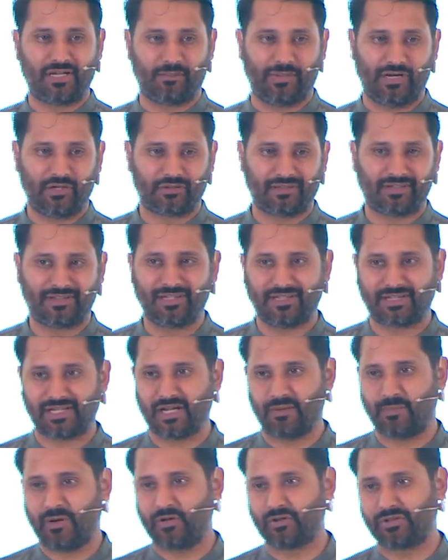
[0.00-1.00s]

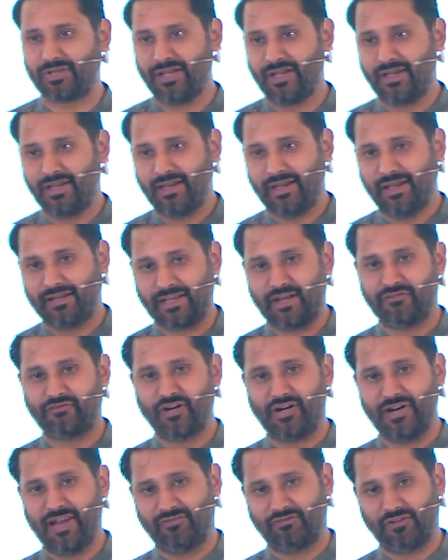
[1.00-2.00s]
about at
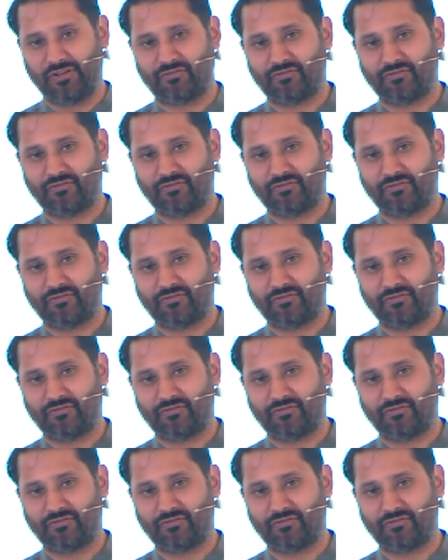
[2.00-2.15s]
every level,